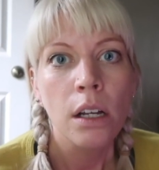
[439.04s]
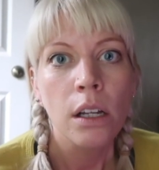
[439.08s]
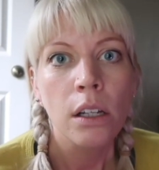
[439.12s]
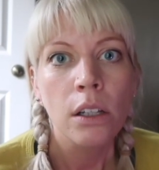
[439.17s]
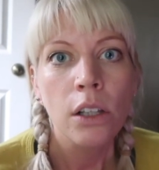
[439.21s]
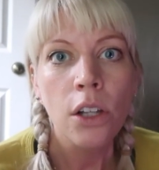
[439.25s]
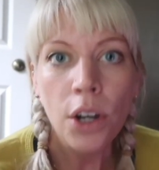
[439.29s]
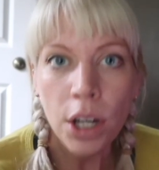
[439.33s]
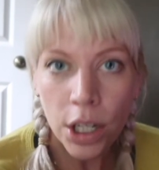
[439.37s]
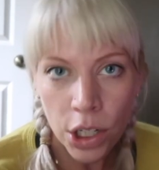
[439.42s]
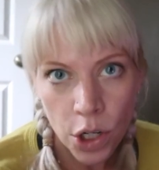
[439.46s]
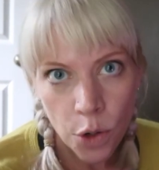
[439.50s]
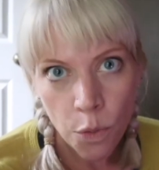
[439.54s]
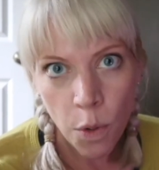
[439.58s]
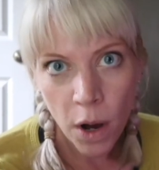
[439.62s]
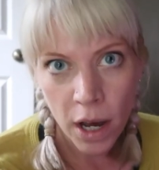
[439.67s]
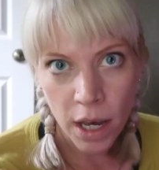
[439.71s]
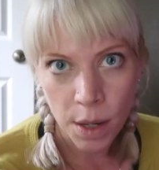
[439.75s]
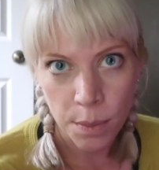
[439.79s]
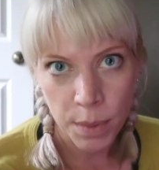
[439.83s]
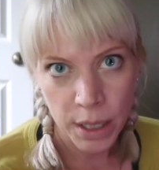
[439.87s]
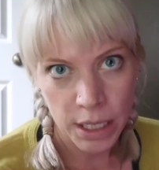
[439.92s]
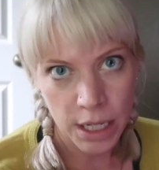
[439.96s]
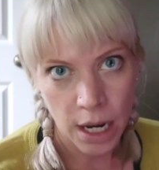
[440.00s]
look into
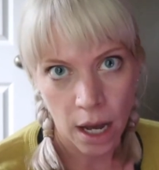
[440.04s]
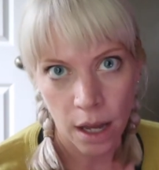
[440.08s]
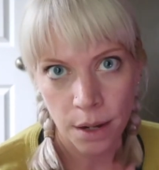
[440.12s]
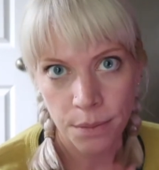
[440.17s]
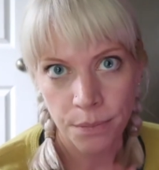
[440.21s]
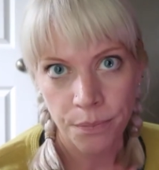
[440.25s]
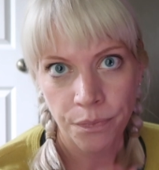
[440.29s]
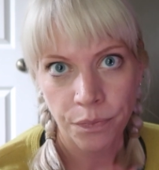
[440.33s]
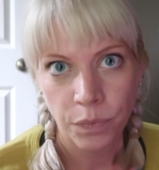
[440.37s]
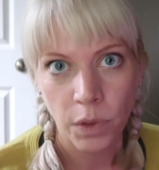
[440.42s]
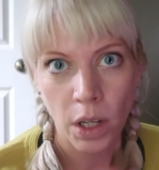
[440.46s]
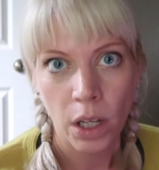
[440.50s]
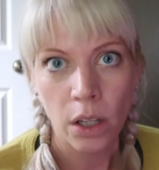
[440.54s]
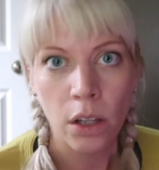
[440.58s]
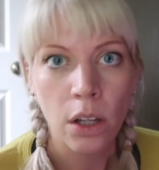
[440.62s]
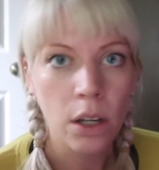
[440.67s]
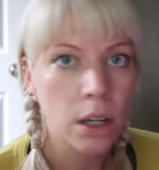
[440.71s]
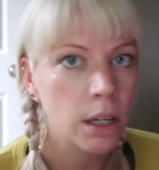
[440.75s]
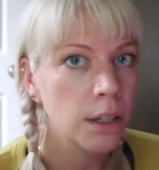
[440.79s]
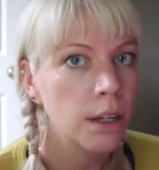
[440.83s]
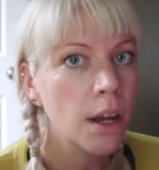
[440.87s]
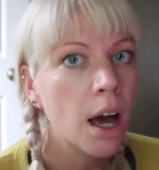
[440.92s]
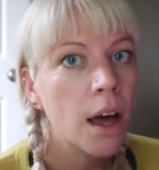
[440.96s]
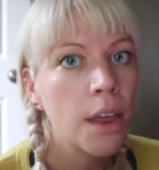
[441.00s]
what can be done.
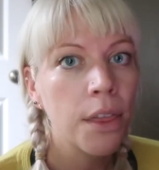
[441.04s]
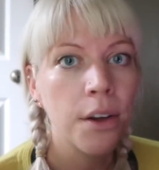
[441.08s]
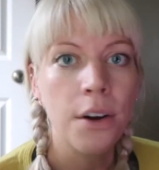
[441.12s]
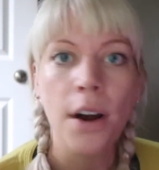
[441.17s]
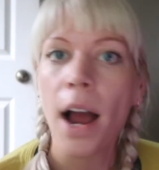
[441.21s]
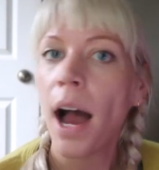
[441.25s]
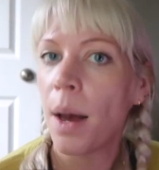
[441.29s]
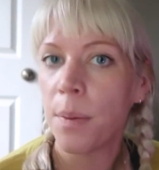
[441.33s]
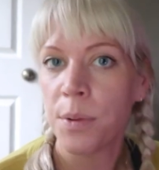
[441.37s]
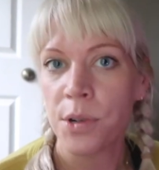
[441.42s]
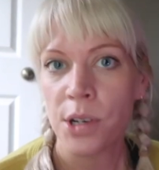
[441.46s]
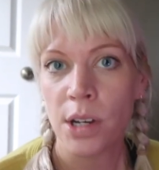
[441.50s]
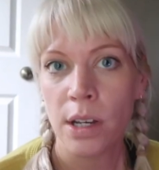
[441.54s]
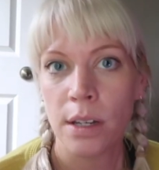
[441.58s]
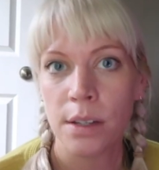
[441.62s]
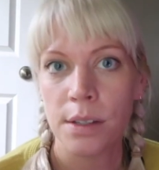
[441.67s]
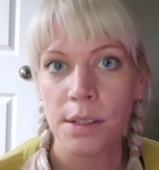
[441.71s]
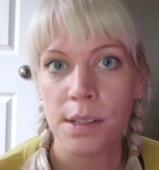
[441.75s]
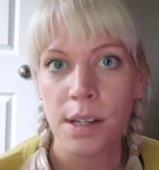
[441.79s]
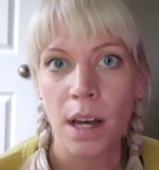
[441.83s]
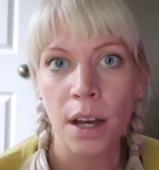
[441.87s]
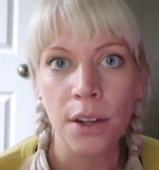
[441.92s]
Look into other options.